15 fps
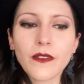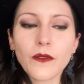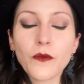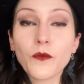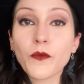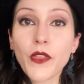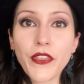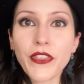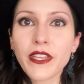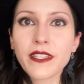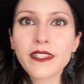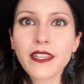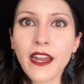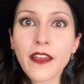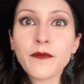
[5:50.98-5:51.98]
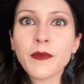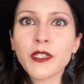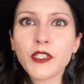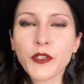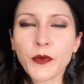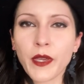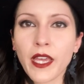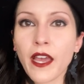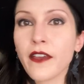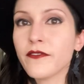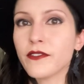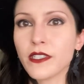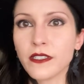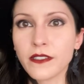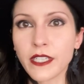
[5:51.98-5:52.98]
the things that I've been doing, I've
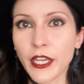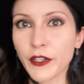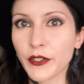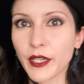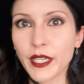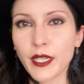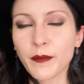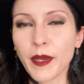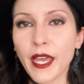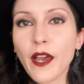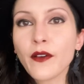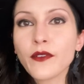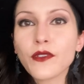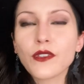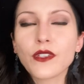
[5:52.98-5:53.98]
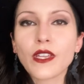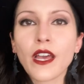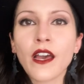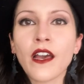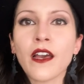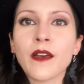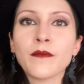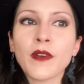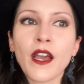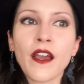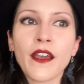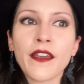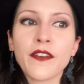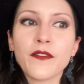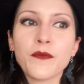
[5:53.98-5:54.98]
decorated my house.
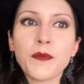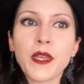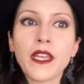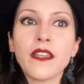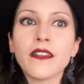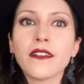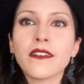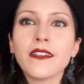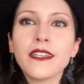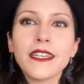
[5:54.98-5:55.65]
I've been,